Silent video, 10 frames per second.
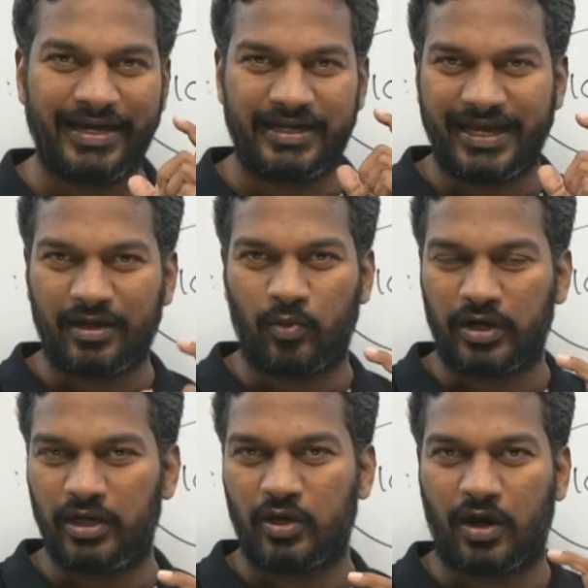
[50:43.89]
I take
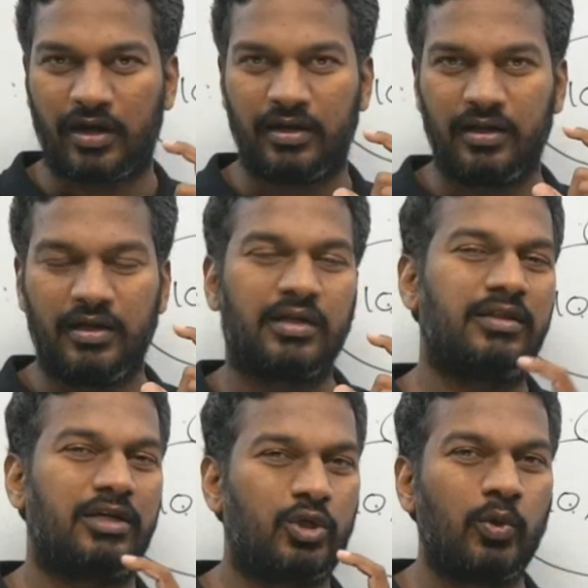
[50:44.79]
what they call
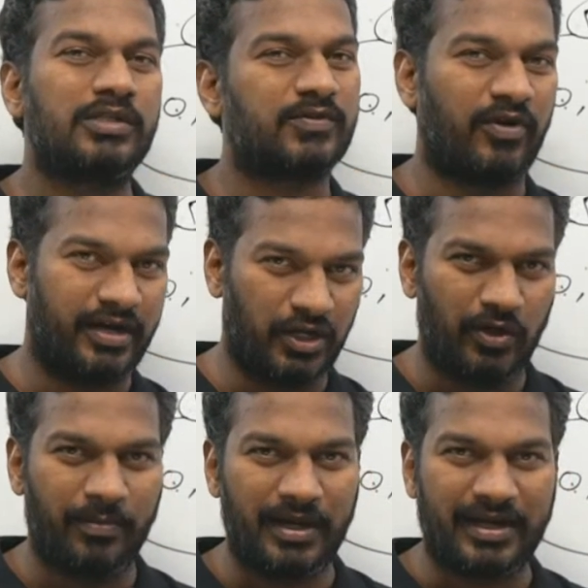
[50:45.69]
the tools for
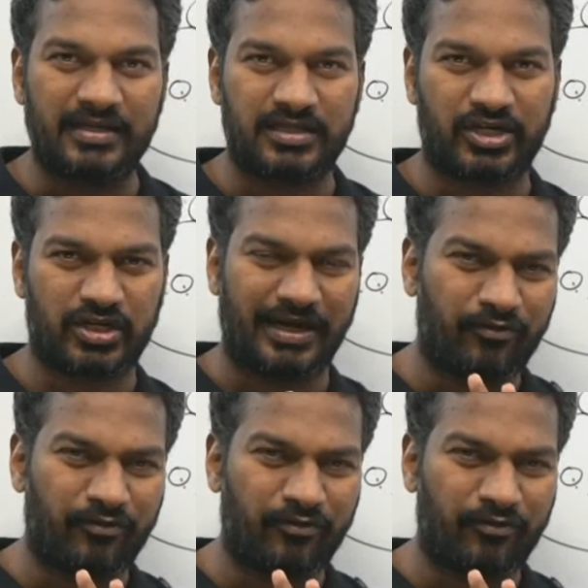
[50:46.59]
UML construction.